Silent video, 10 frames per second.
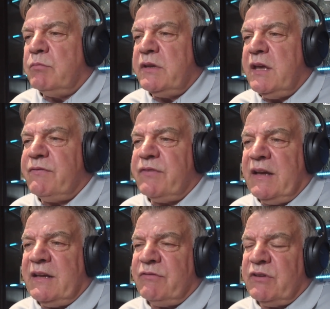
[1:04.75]
But the
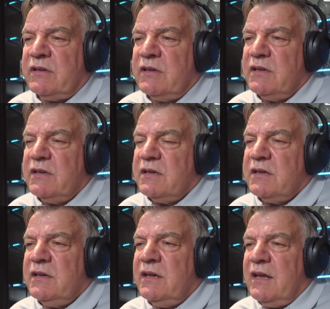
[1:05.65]
FA
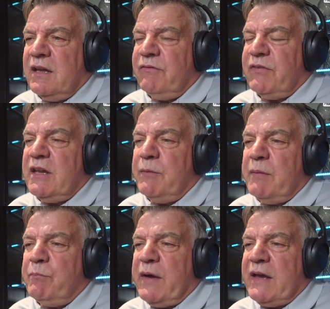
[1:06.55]
if they'd have
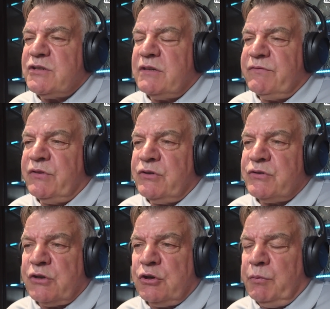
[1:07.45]
been patient for
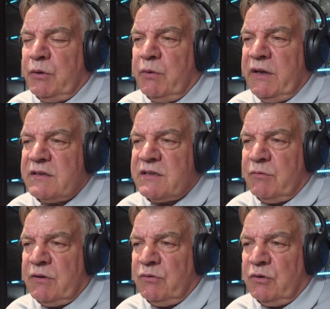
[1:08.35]
just a couple of weeks, it
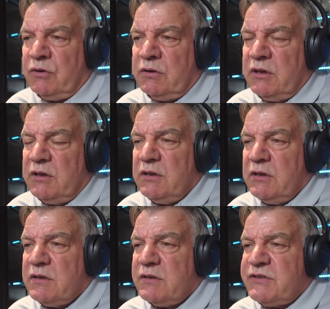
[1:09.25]
would have all
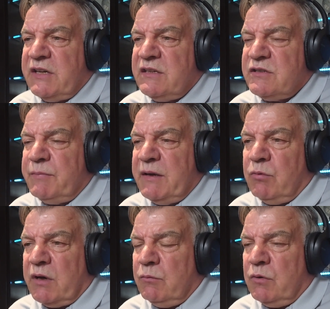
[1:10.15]
seemed to be
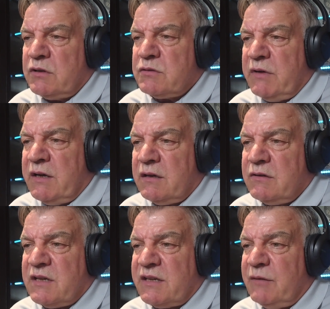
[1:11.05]
what it was,
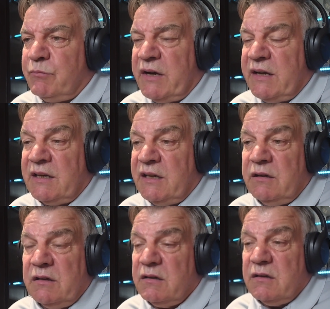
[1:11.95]
because I didn't break
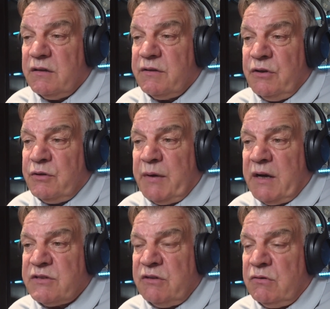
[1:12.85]
any
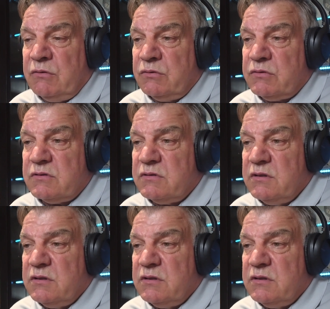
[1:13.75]
third-party rules,